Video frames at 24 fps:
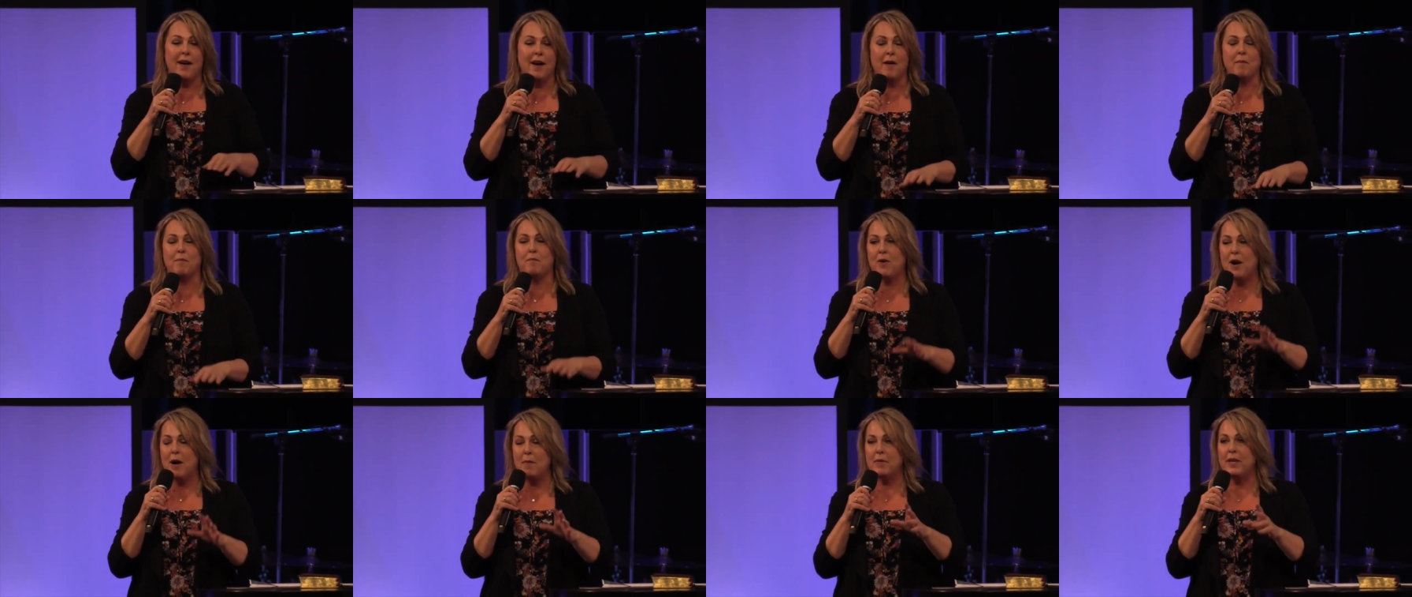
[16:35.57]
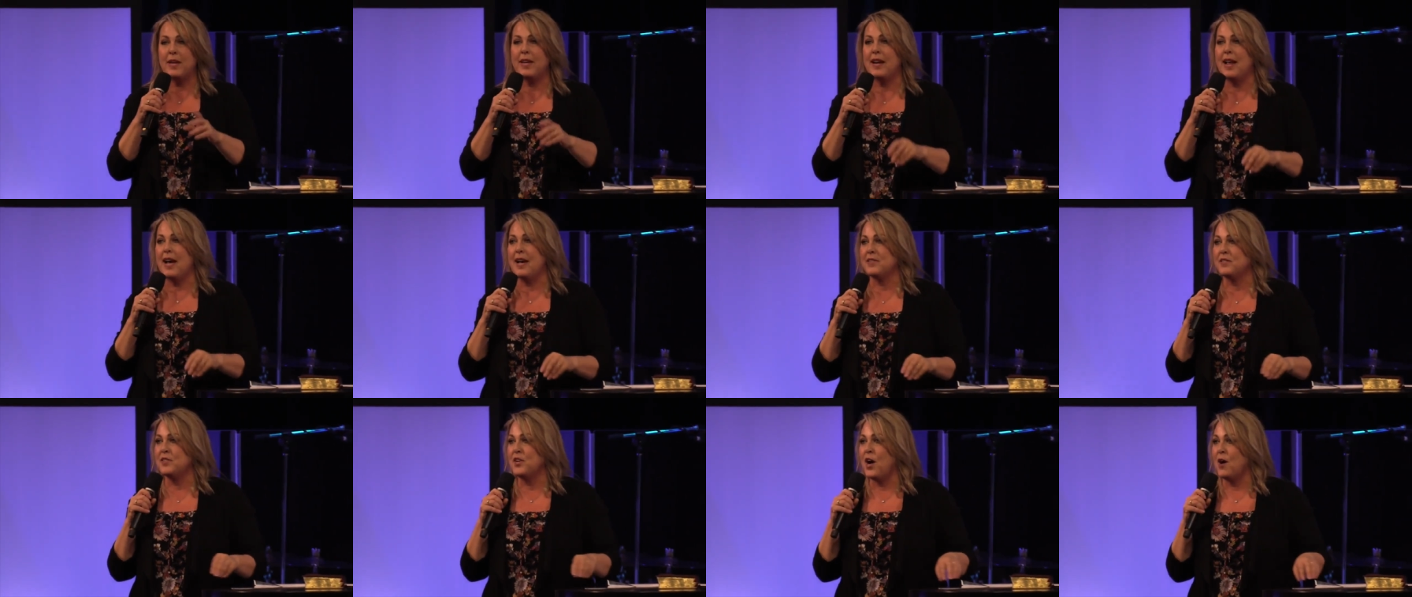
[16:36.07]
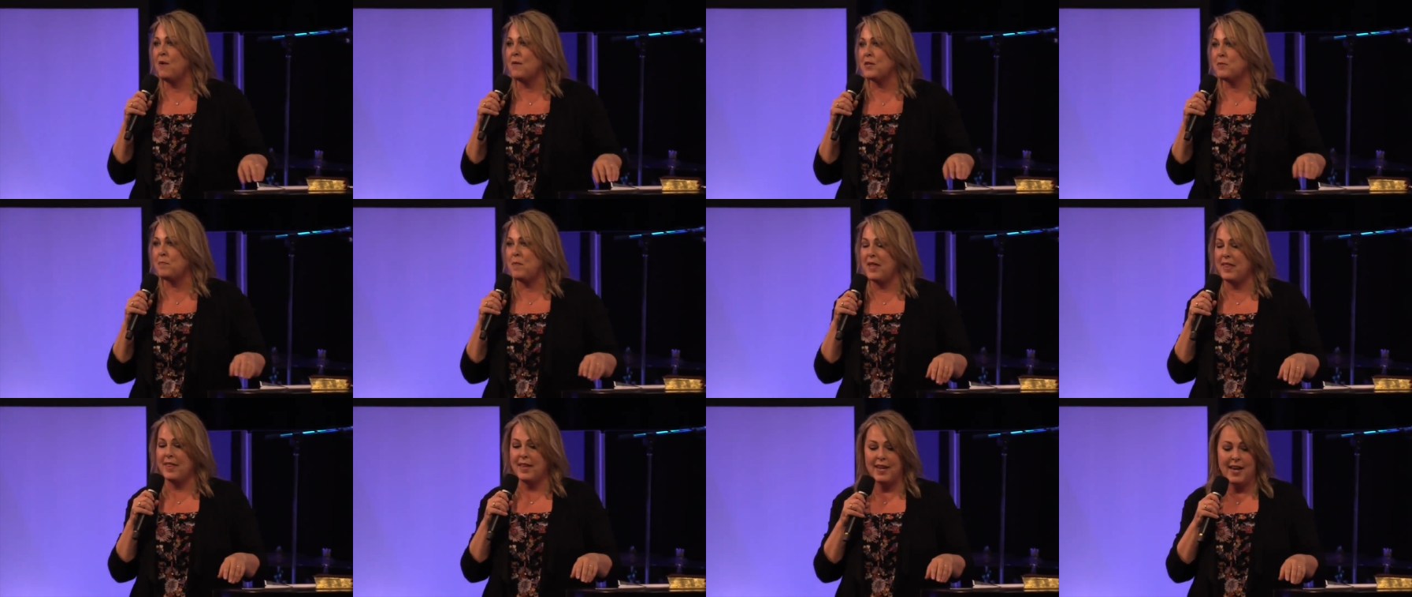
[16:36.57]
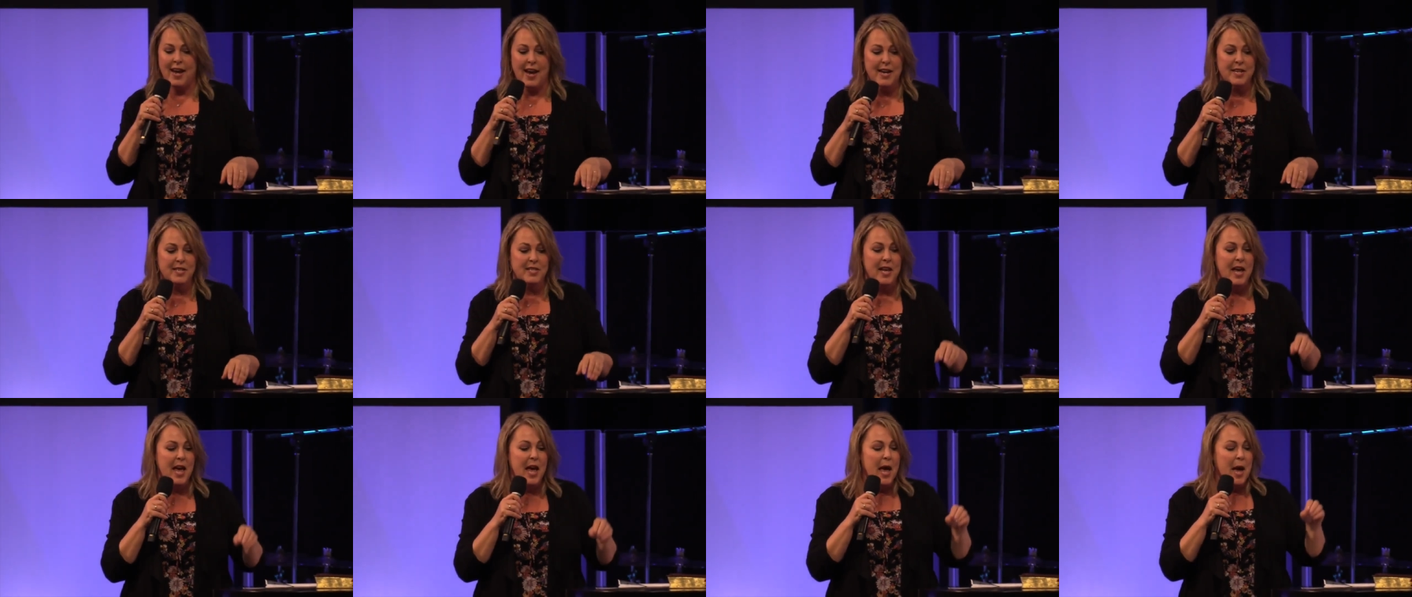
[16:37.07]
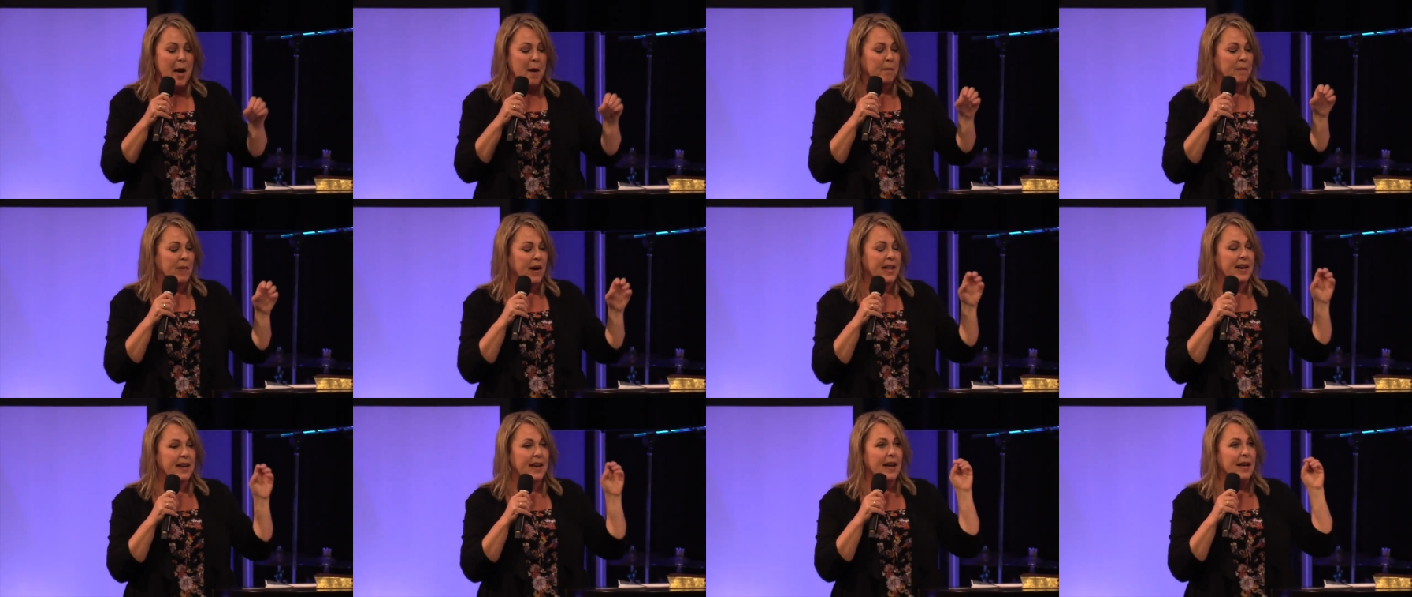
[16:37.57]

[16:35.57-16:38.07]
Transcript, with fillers: probably it hasn't always been the case, but